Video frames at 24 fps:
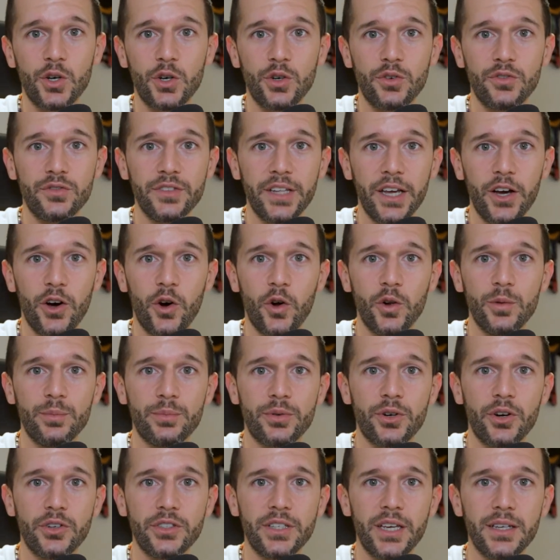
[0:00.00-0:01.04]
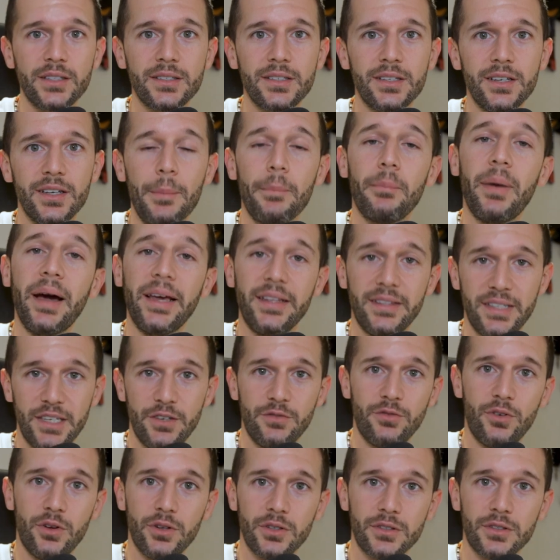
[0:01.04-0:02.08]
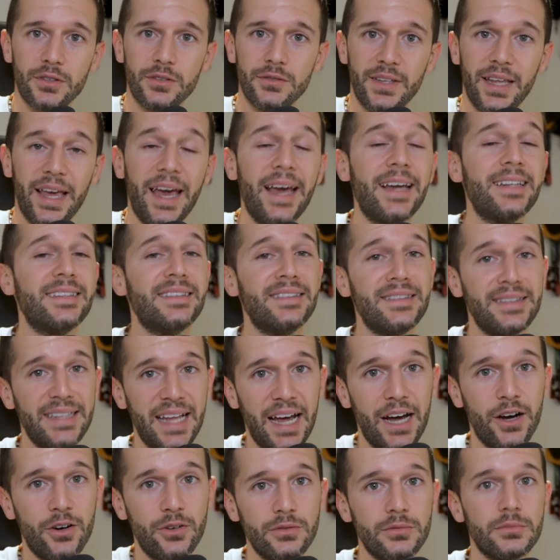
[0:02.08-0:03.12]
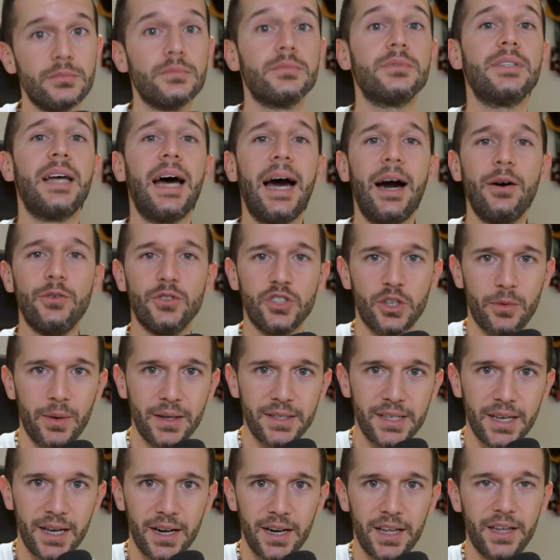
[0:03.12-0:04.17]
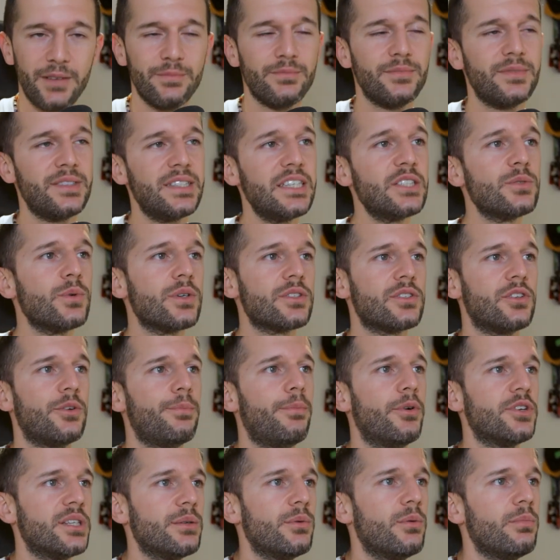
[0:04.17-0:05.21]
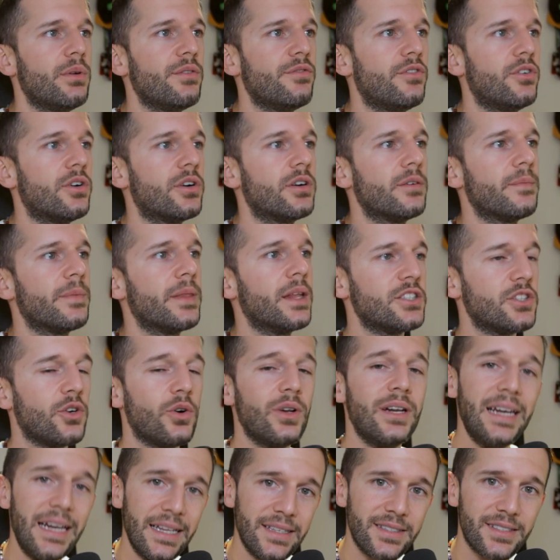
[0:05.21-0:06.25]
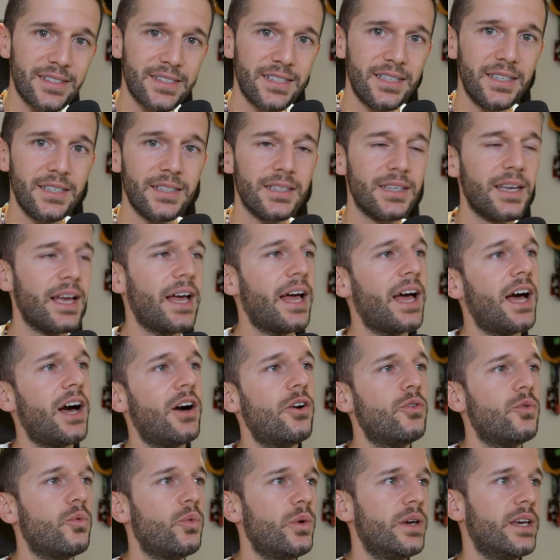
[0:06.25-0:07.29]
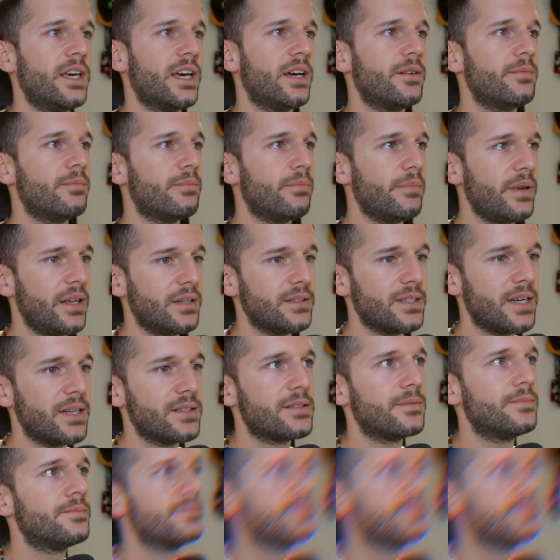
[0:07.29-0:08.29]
of the whole project by default. And now automatically, this was not possible before. So let's see how we can build that.